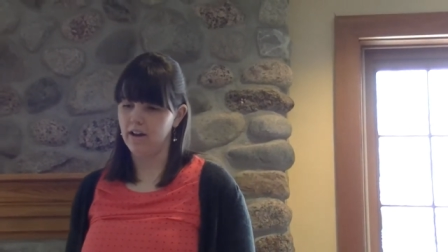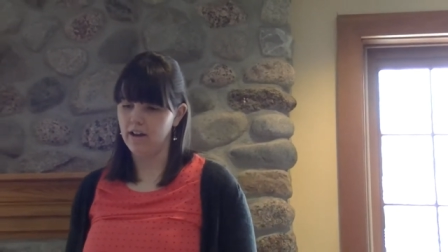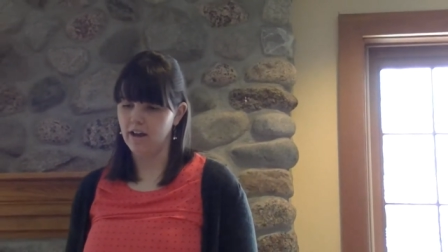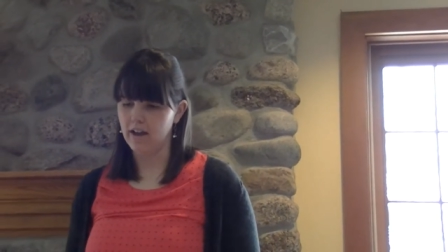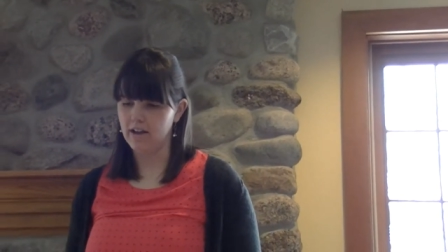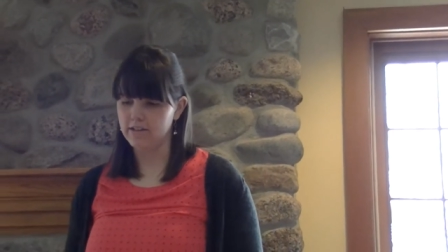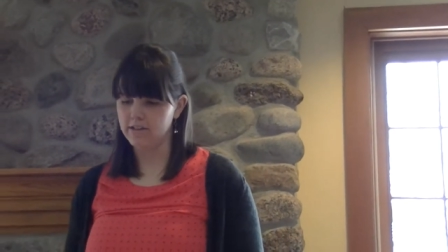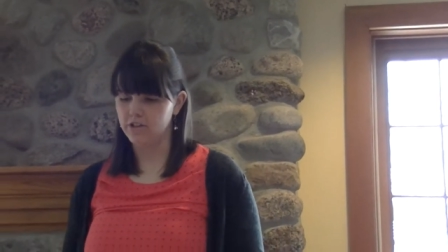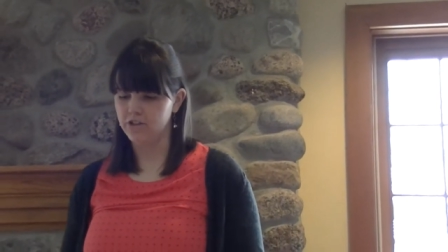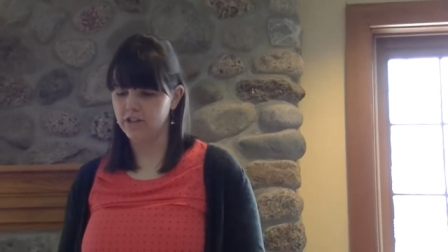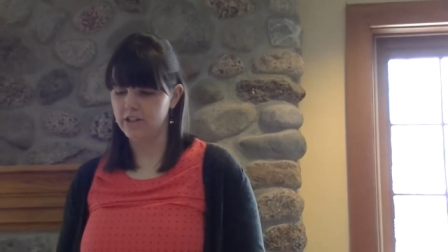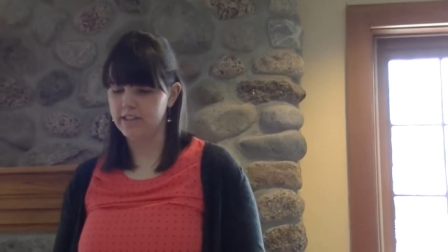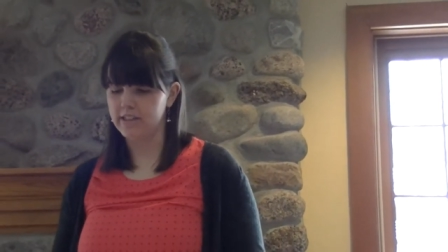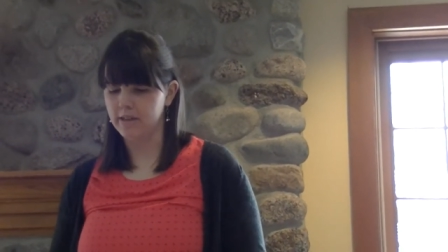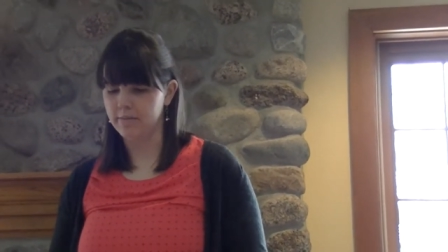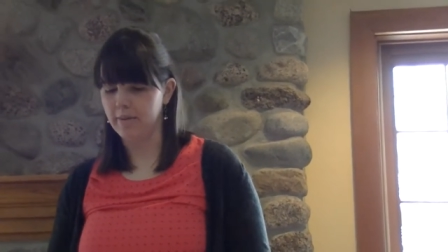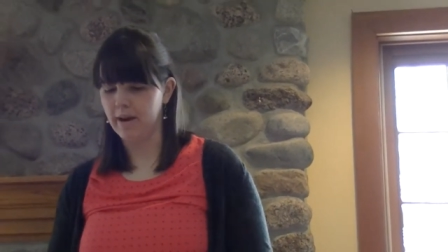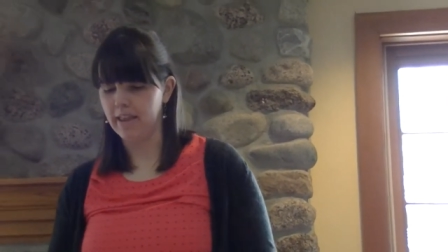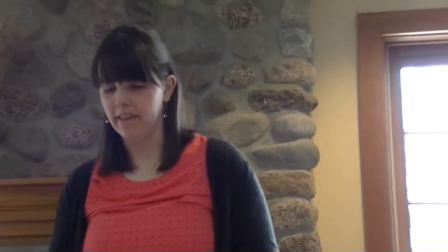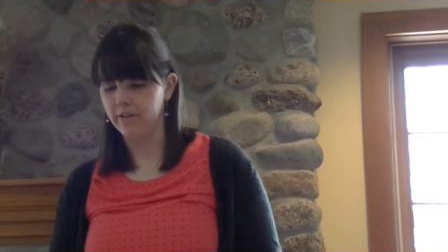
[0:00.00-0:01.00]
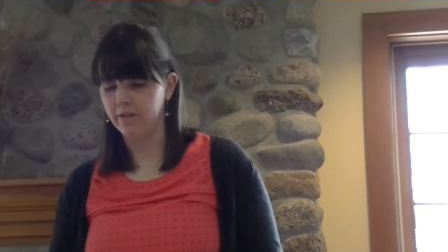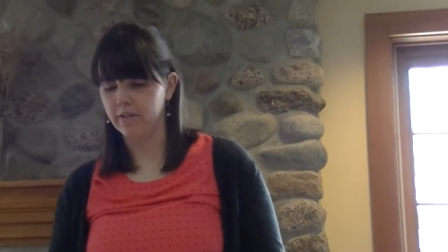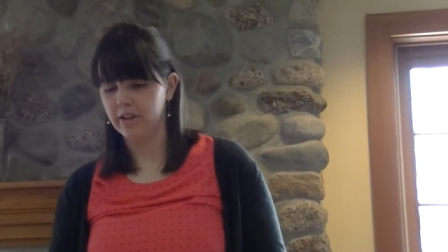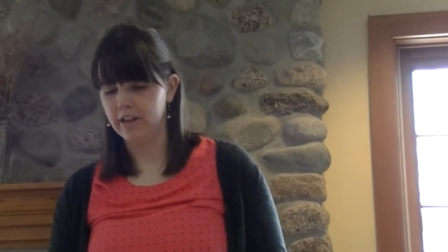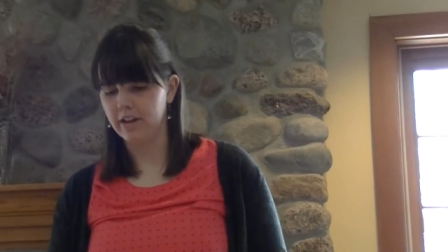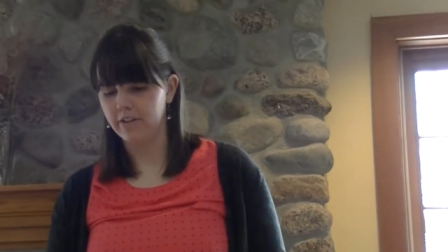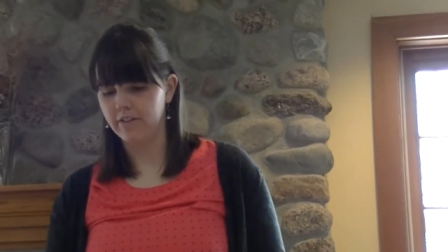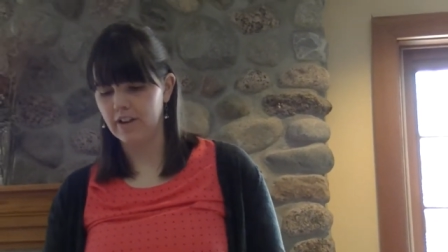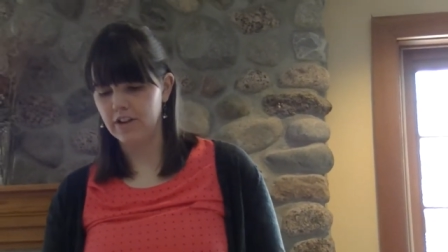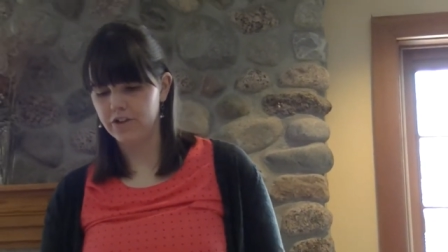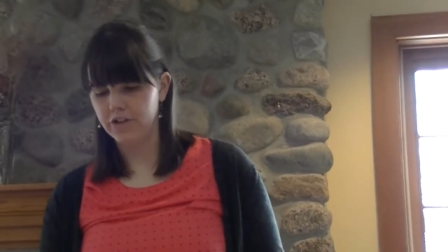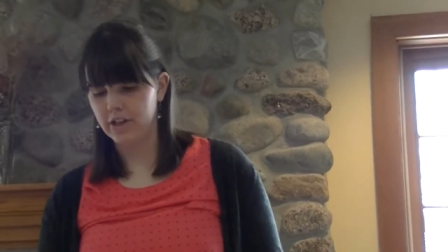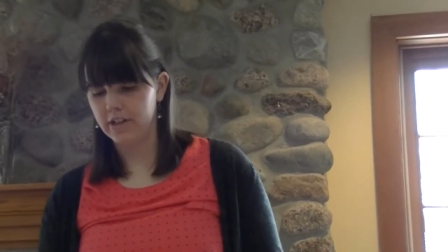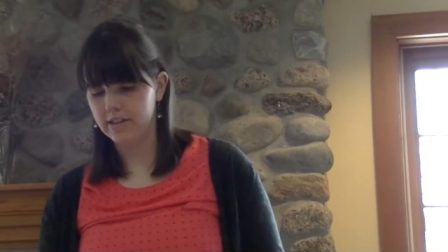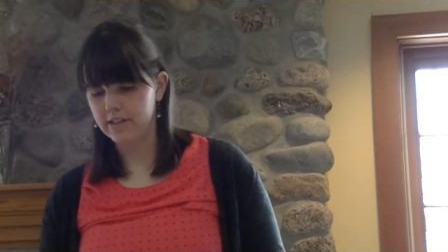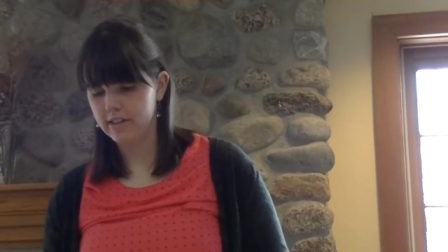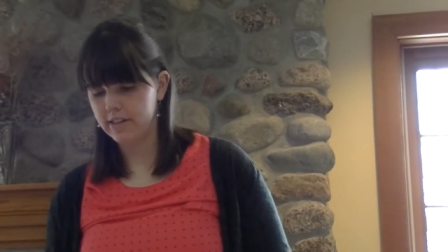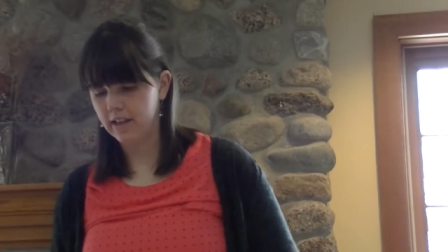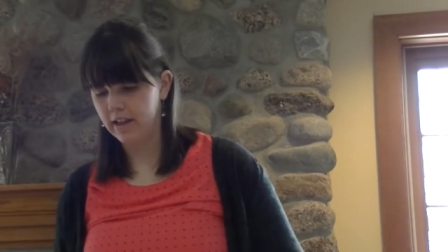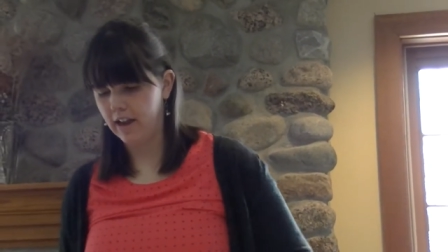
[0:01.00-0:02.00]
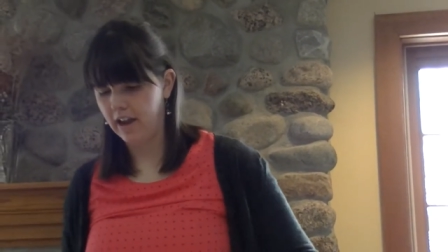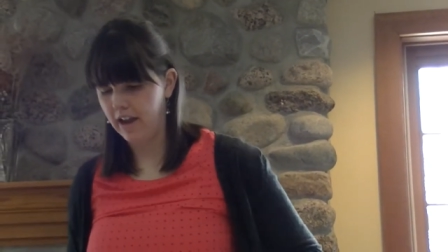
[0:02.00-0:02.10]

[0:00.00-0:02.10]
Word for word: uh, suggesting bilingual interventions.